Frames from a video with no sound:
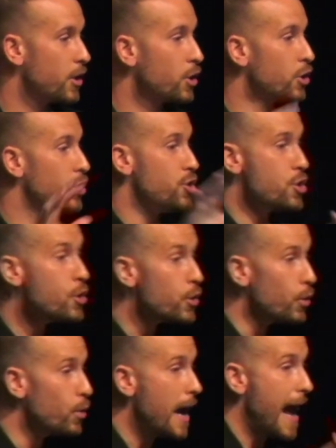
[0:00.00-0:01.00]

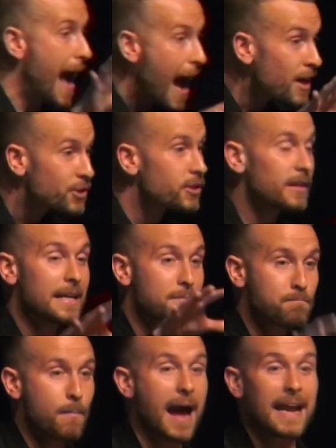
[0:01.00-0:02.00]
You actually
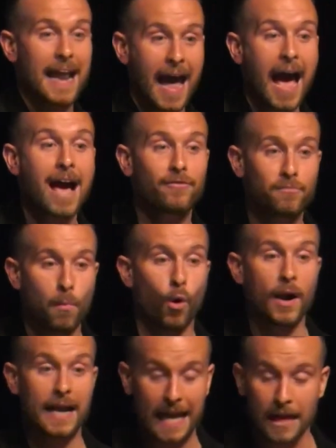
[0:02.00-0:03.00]
might have
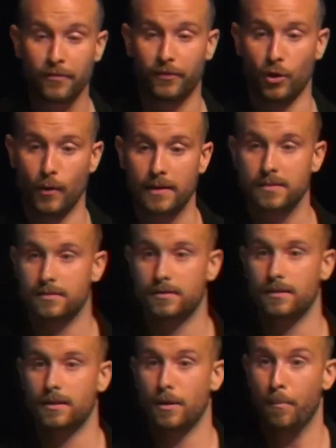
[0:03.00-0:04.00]
more
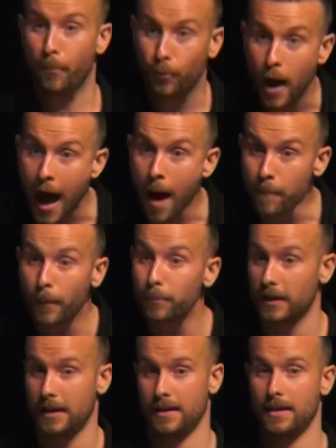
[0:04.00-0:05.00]
influence,
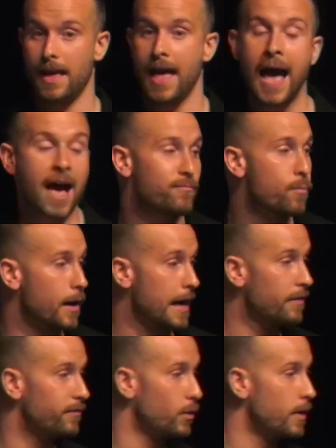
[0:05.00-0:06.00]
probably have more
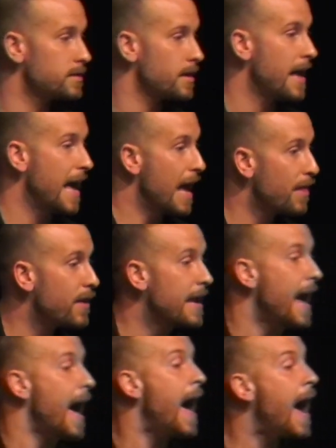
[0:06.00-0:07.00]
influence
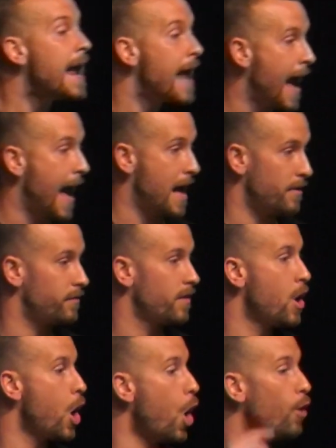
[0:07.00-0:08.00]
than I have
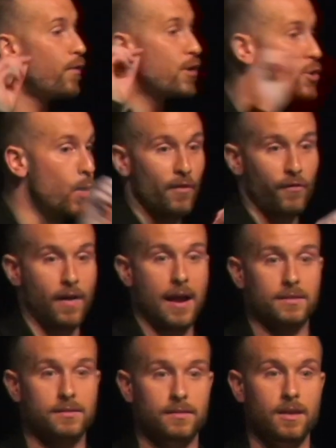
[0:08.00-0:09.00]
over your
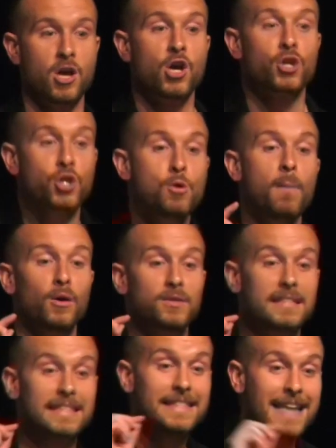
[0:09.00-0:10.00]
friends. You
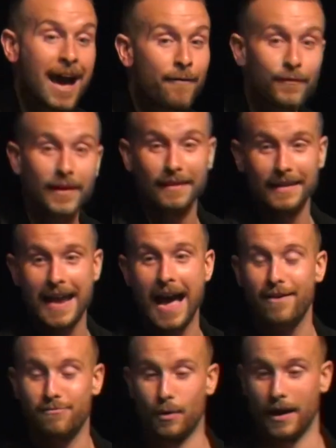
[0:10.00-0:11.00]
most definitely
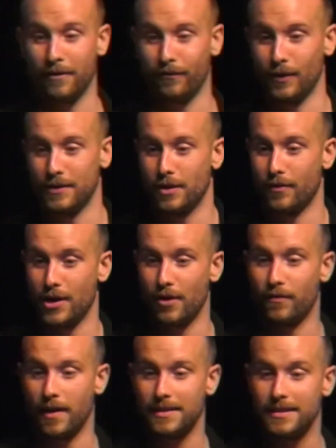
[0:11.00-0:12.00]
have more influence over your
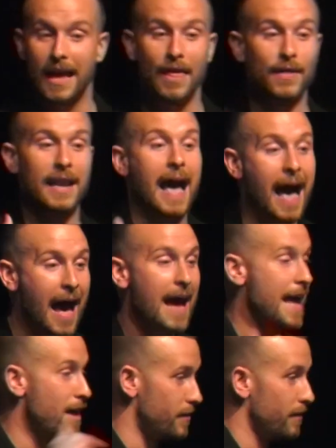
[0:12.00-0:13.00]
friends than I
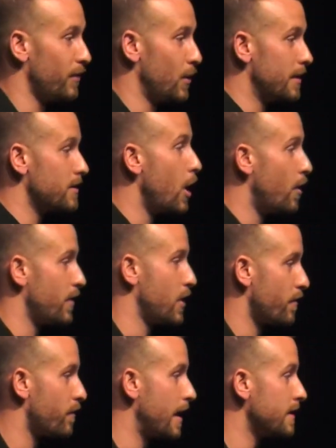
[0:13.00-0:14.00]
have influence over
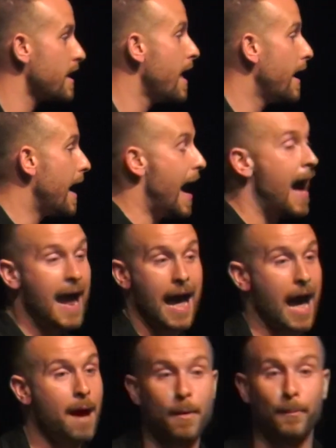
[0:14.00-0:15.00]
your friends. I,
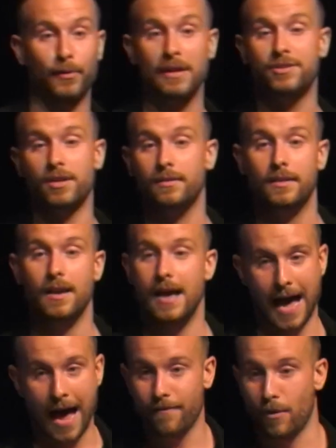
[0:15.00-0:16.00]
I'm a preacher.
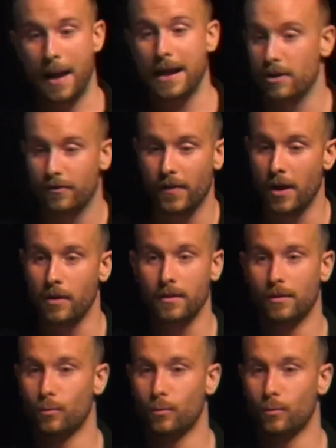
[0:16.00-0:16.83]
I have a microphone.